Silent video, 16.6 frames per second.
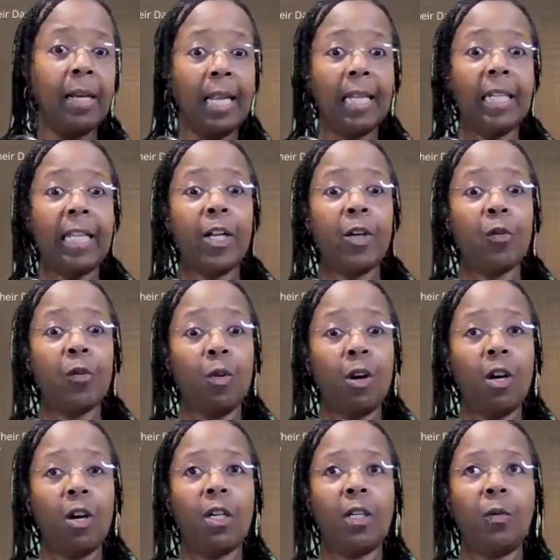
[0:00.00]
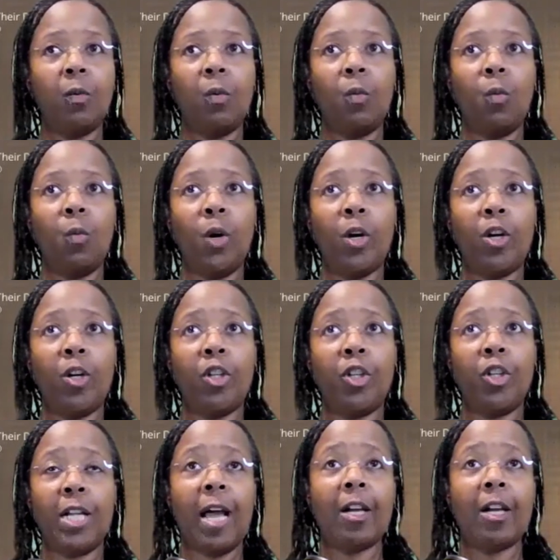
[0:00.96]
later on where you're
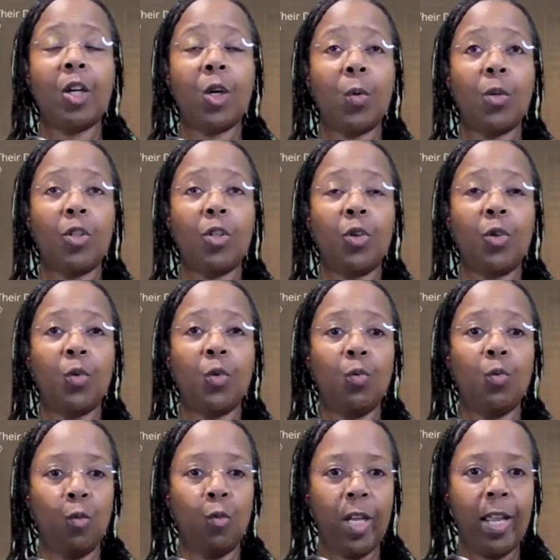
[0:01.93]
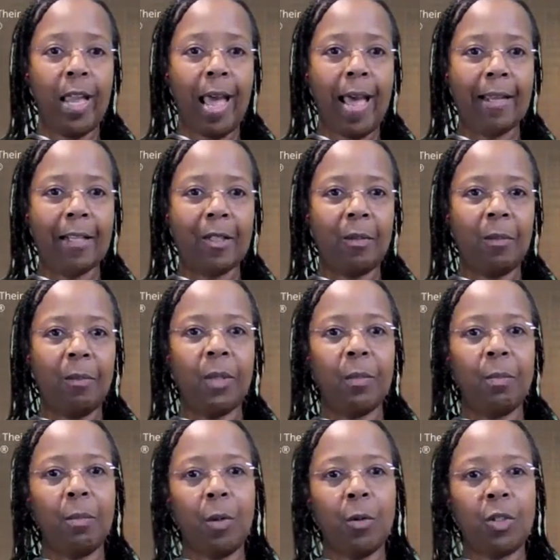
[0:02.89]
not going to react,
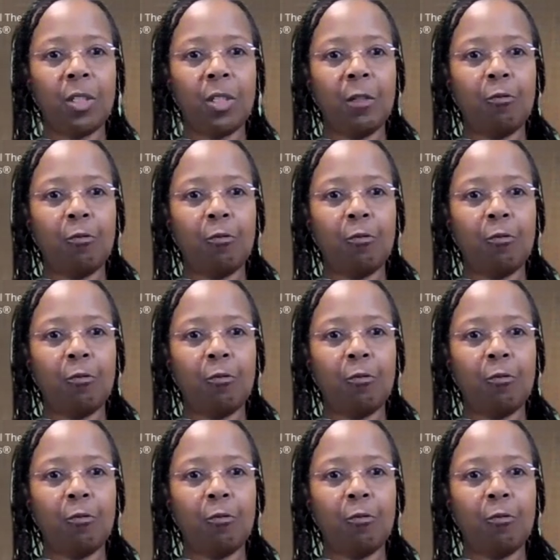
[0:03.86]
but mostly